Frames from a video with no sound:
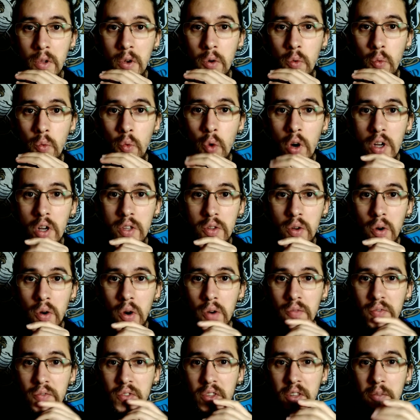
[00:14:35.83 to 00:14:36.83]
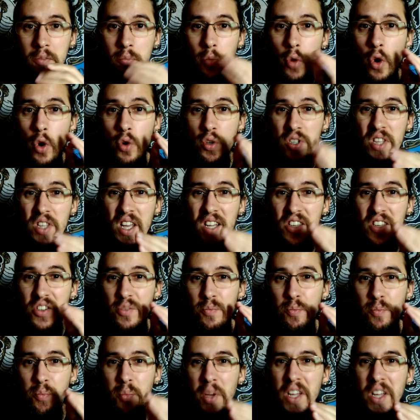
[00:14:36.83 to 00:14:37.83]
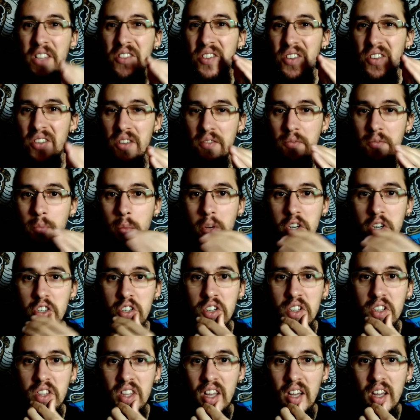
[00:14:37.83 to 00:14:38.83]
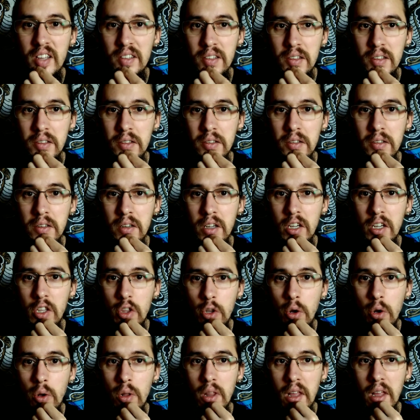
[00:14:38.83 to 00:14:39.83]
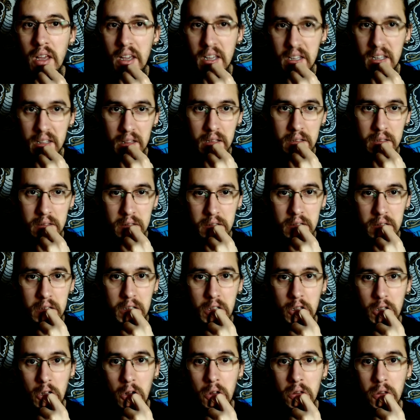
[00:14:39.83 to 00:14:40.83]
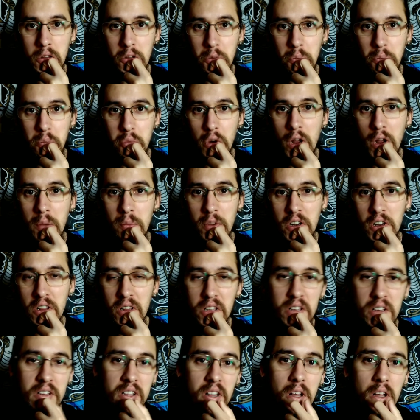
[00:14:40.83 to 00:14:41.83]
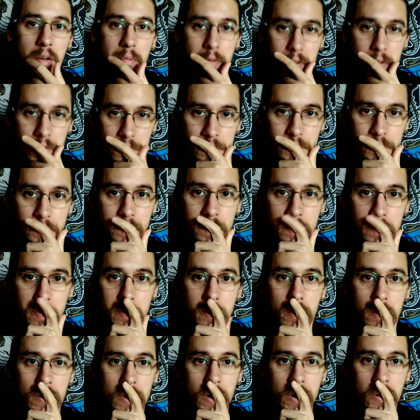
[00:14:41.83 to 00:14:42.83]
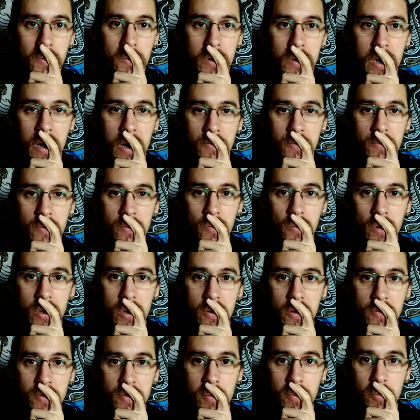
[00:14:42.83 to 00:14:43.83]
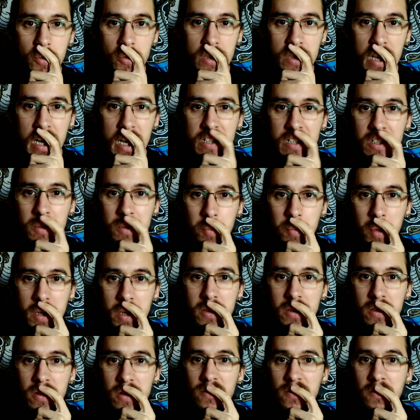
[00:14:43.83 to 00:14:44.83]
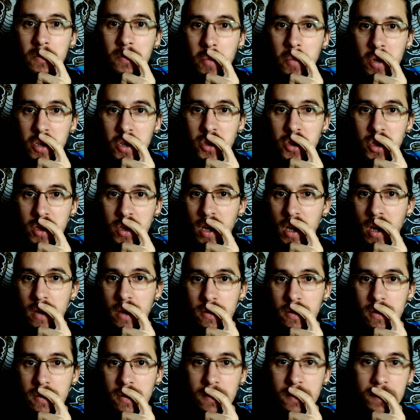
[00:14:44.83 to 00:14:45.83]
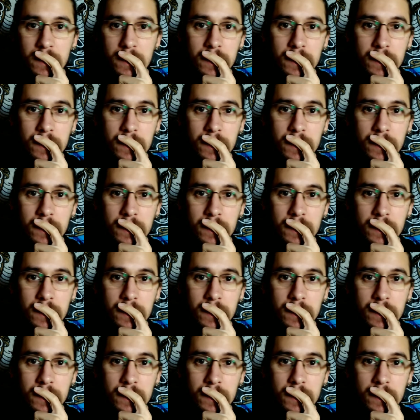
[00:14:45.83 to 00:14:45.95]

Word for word: one of the most expensive merchandises in all England, in all the Premier League clubs. We have one of the most expensive merchandises,